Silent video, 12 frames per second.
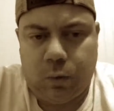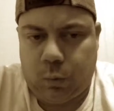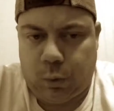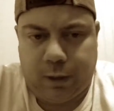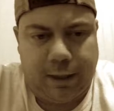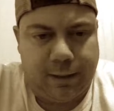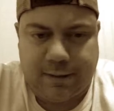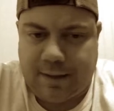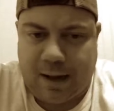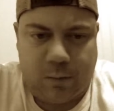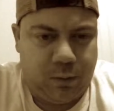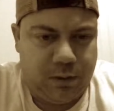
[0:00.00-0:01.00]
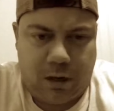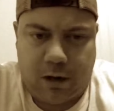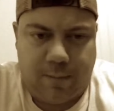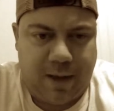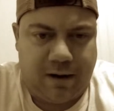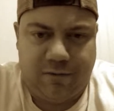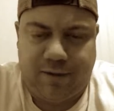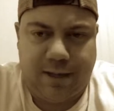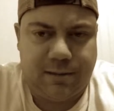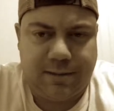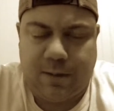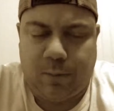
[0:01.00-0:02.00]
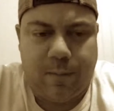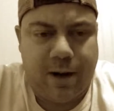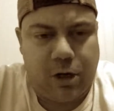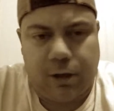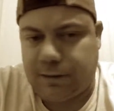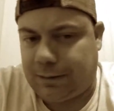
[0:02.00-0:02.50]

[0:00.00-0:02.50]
We'll get into that when we talk about advanced sabermetrics